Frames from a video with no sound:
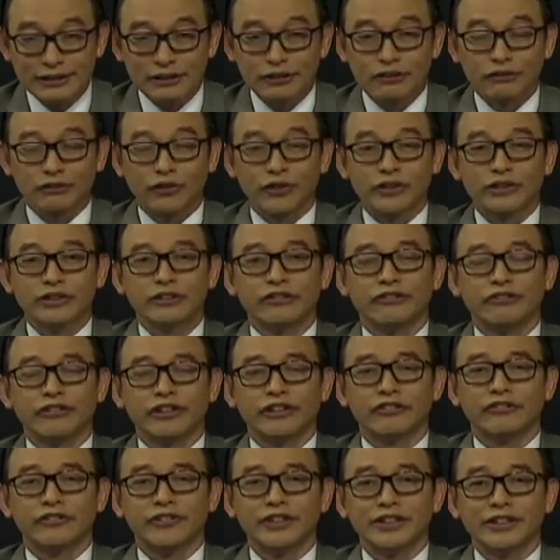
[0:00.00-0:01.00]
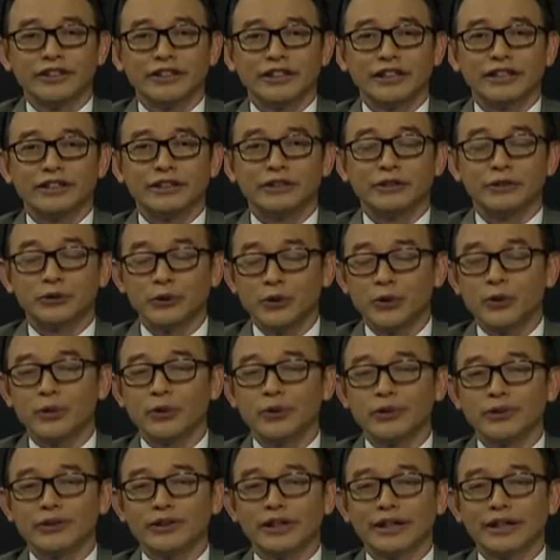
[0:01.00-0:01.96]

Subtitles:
for the 5th year in a row,